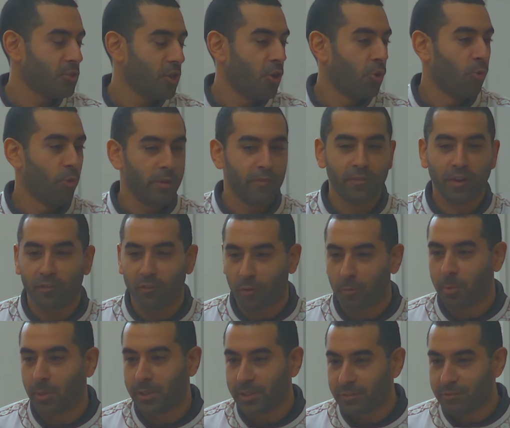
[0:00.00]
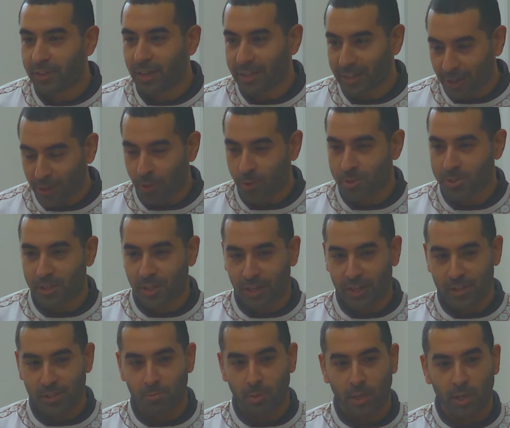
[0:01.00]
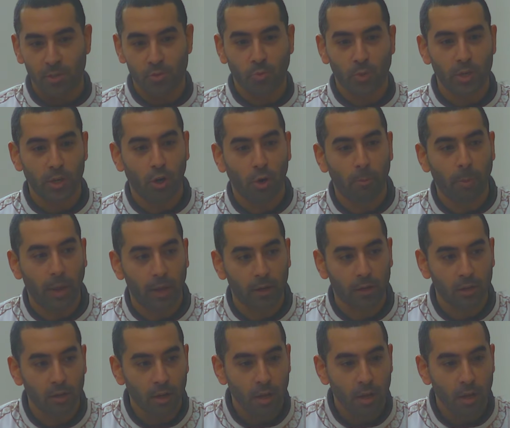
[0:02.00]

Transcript: We've never believed any of those things because we know better.